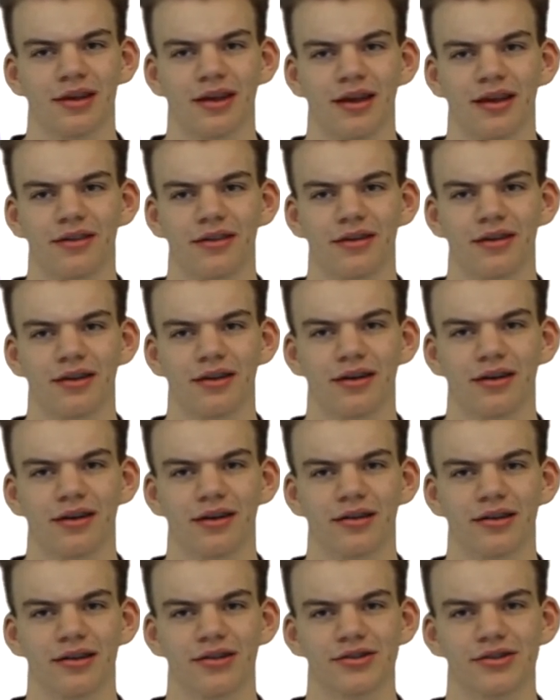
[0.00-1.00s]
And then uh,
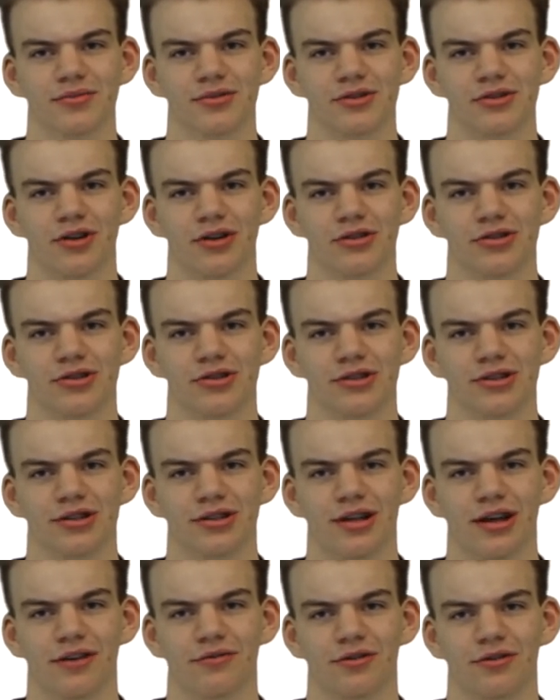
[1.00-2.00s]
get some stretches in
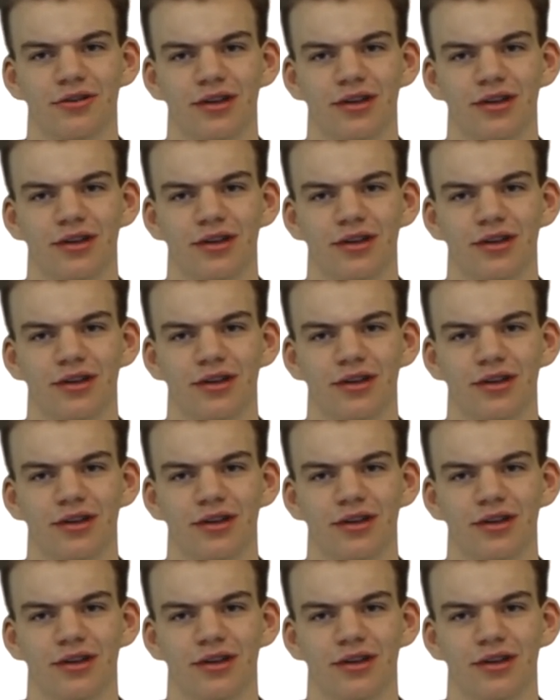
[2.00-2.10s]
after